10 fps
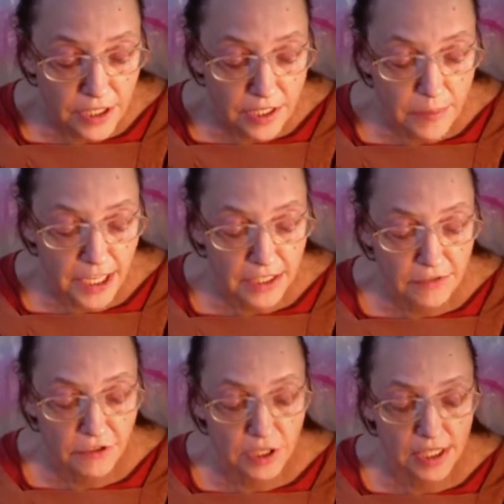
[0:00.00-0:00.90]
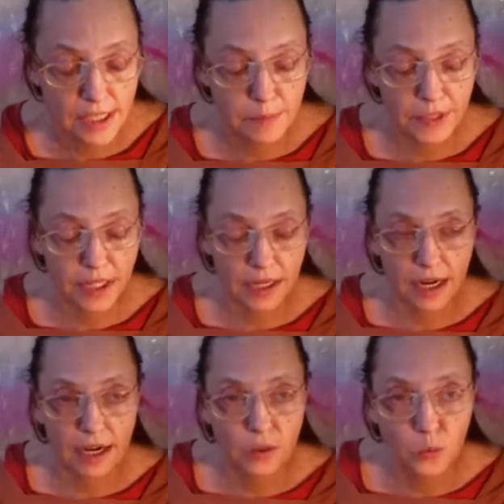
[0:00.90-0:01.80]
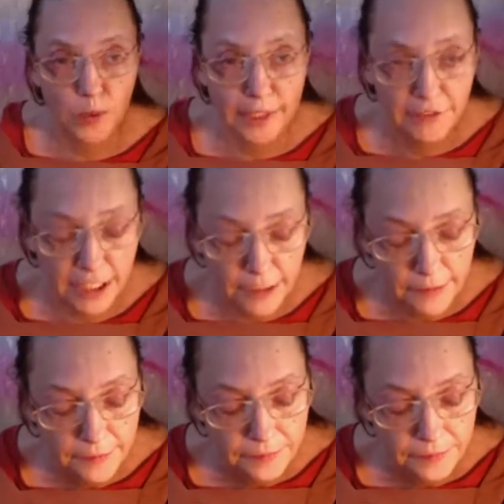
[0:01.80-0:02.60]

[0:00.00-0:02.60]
space for sleeping and weaving,